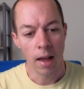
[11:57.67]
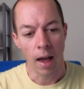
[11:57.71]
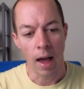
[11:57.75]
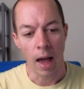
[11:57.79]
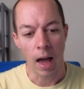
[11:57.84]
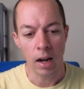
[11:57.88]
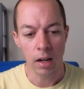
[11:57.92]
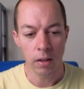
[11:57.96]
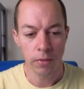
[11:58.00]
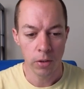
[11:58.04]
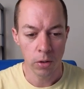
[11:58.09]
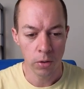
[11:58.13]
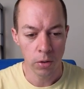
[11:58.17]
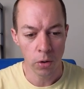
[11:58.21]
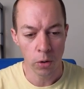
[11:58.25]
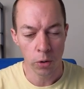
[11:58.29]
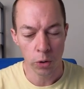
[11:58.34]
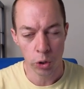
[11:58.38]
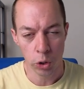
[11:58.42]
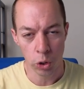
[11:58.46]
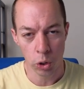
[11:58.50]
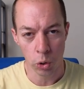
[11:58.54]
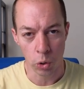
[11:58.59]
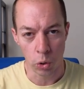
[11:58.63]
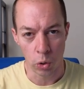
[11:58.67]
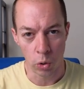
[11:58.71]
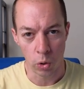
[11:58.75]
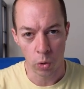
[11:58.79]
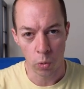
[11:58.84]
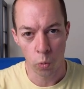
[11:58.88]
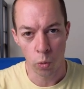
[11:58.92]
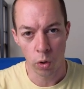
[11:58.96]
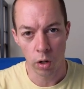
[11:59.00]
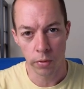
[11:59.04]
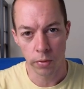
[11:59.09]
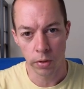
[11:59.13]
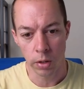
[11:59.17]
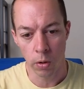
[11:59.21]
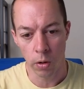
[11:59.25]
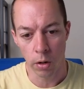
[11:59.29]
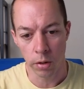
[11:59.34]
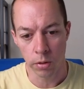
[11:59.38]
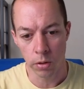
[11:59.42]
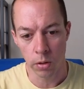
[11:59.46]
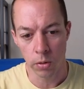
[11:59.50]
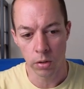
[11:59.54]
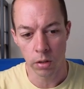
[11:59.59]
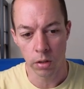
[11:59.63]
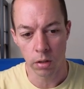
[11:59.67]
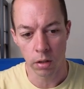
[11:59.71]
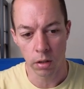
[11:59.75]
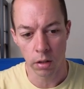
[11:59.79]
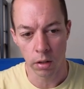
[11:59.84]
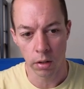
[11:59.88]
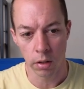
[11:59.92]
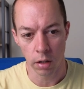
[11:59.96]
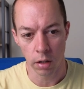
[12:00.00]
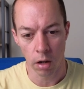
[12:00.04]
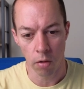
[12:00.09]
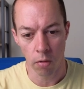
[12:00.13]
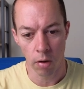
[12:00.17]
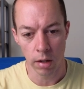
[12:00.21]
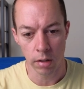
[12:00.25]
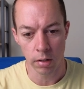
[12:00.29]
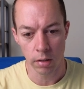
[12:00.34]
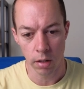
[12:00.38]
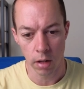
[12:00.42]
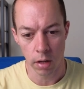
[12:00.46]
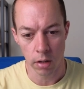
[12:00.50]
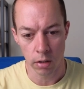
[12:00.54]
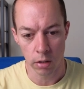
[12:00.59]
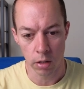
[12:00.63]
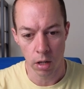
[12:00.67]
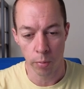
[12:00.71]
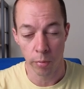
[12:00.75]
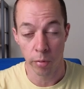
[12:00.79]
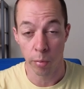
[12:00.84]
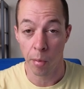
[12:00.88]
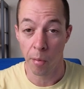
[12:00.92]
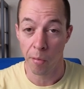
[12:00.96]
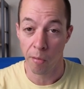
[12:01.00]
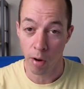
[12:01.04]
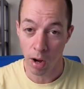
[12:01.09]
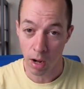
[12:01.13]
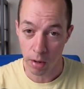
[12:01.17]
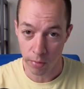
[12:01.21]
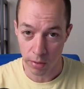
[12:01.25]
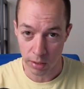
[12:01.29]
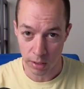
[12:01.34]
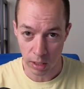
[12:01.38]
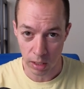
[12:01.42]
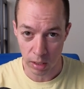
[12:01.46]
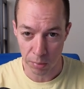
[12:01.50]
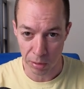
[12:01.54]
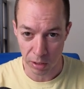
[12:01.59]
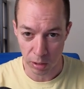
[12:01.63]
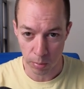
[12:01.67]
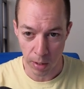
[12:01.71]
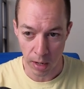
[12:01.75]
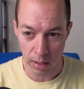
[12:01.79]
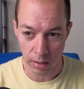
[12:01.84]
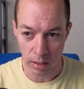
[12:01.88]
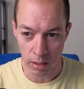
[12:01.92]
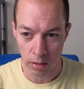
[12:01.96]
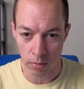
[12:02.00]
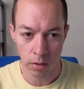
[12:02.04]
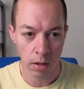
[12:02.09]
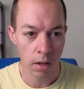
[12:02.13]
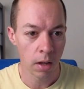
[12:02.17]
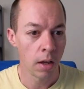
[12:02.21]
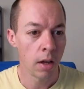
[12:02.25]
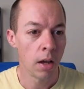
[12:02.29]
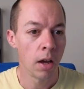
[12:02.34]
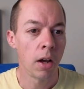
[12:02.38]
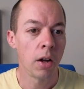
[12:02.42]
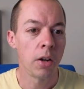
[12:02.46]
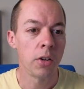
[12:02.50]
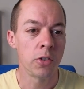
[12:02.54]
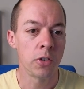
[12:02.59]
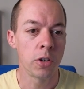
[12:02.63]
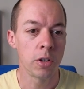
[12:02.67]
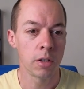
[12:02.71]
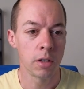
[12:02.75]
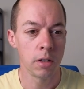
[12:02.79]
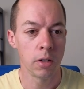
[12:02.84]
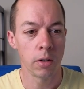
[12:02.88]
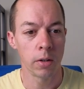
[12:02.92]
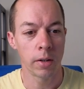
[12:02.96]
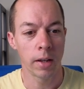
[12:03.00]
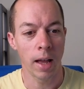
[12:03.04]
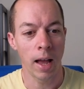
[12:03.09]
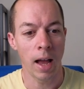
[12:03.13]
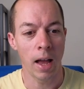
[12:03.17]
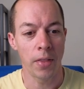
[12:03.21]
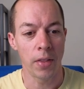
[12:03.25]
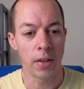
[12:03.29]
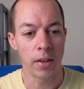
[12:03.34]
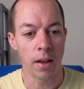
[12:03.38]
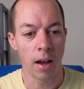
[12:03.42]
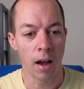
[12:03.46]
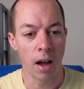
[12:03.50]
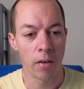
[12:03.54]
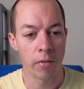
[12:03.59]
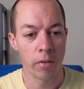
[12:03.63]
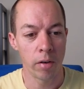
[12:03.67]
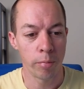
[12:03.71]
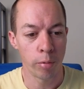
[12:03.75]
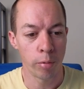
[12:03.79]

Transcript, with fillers: And if you're not sure whether you are using correct search term from a relevancy perspective, just look at the other